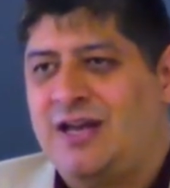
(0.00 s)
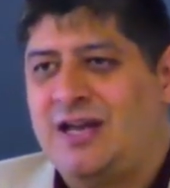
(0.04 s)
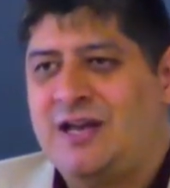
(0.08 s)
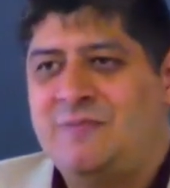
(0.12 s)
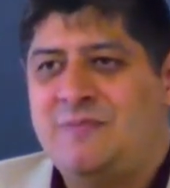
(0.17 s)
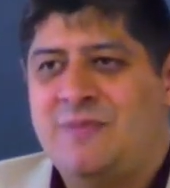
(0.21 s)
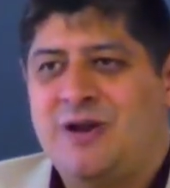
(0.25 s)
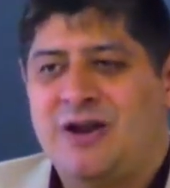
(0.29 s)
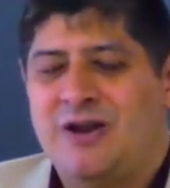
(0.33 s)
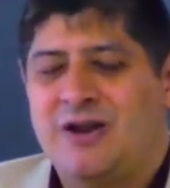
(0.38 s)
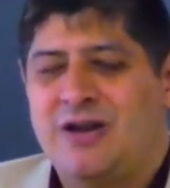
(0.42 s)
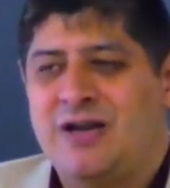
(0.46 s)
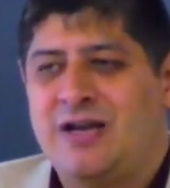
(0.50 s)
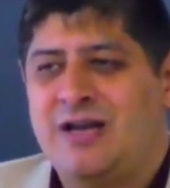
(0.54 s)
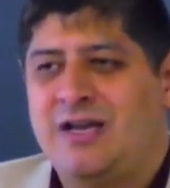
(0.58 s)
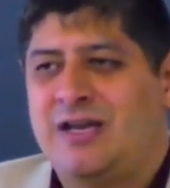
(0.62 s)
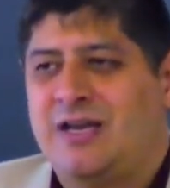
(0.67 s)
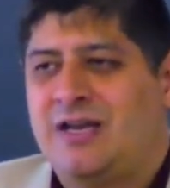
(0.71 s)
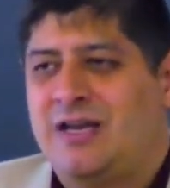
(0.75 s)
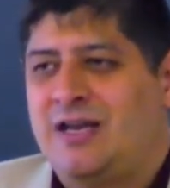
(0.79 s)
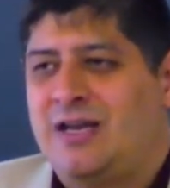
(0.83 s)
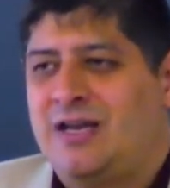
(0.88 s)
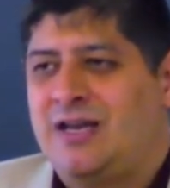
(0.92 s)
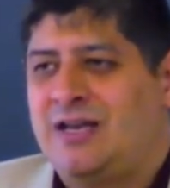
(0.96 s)
And
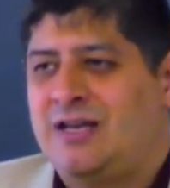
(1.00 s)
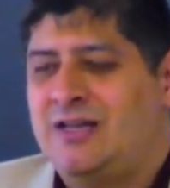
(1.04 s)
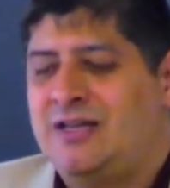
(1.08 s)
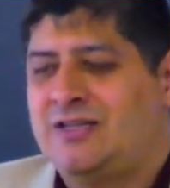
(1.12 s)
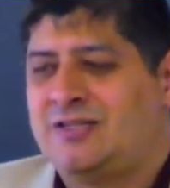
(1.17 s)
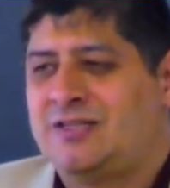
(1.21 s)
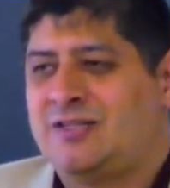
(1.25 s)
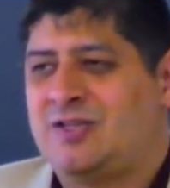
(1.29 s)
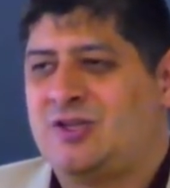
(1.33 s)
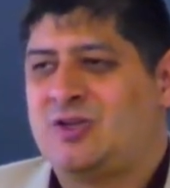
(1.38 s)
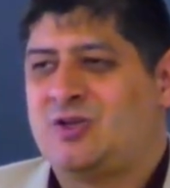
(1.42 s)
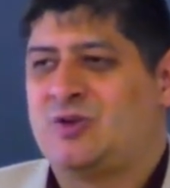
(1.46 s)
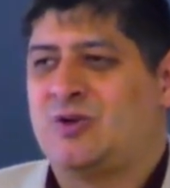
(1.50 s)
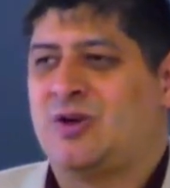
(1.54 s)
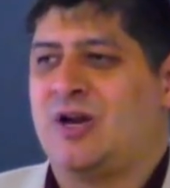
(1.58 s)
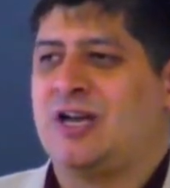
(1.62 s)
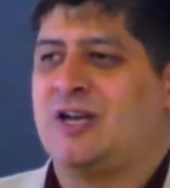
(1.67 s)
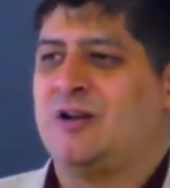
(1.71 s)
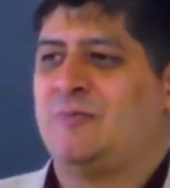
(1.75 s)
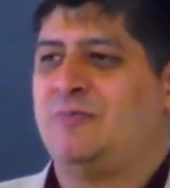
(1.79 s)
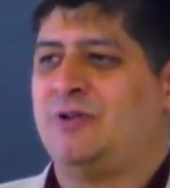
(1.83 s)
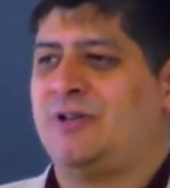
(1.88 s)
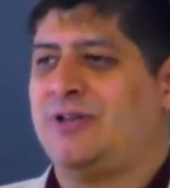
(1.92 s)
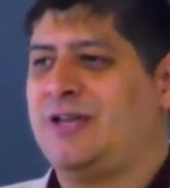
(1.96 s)
Mary, in this
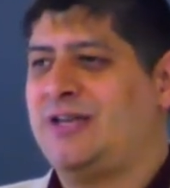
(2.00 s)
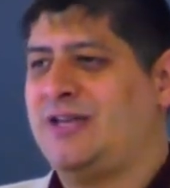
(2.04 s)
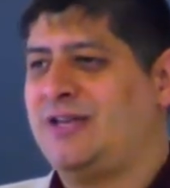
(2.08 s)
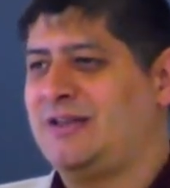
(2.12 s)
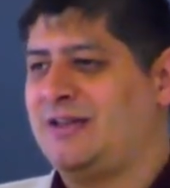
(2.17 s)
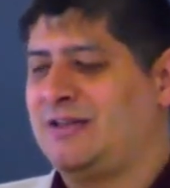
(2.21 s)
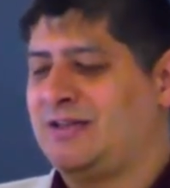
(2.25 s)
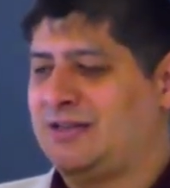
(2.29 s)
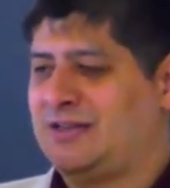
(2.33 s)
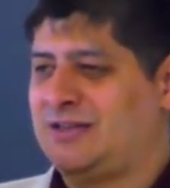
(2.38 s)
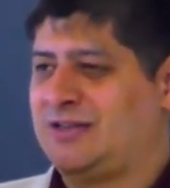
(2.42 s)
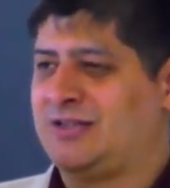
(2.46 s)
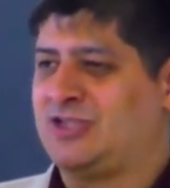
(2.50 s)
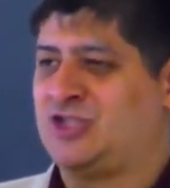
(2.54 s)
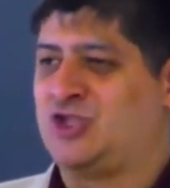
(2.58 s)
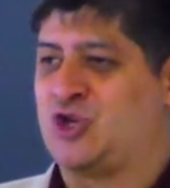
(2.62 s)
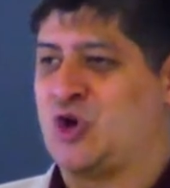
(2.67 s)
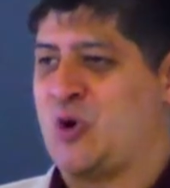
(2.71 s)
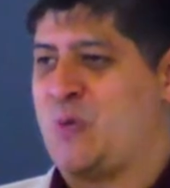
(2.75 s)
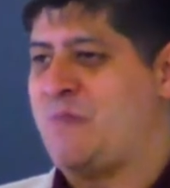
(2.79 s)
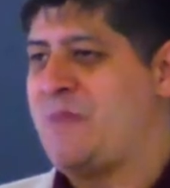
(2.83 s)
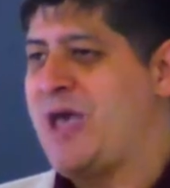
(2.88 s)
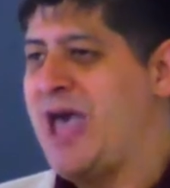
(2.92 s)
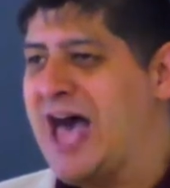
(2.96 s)
incredibly
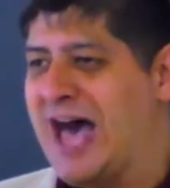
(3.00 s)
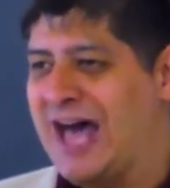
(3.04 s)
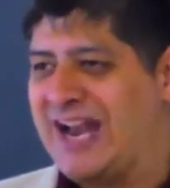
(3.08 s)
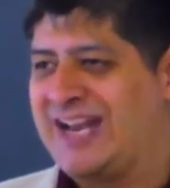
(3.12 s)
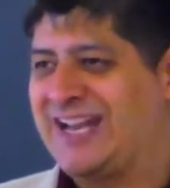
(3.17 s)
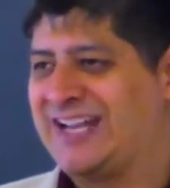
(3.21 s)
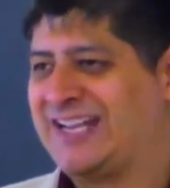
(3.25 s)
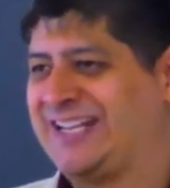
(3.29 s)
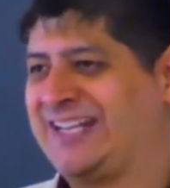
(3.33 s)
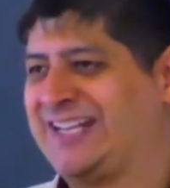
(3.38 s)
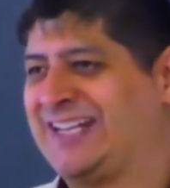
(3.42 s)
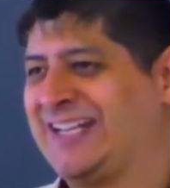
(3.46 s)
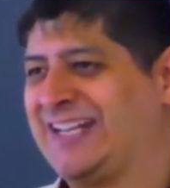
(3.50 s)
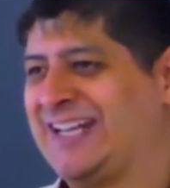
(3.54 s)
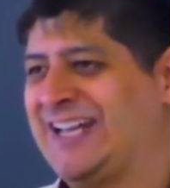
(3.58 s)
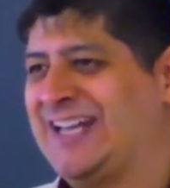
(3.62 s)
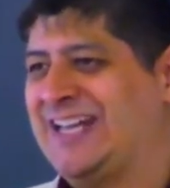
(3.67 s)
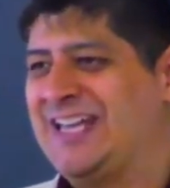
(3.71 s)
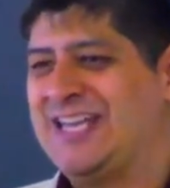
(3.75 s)
dramatic,